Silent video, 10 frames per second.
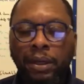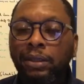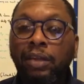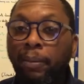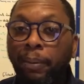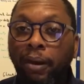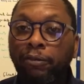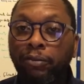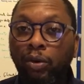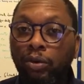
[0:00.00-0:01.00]
That's apart
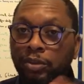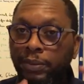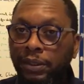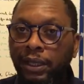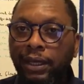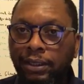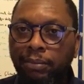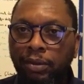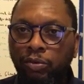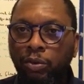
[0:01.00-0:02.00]
from the Holy Spirit guiding
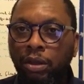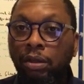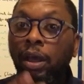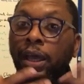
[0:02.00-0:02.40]
them as well.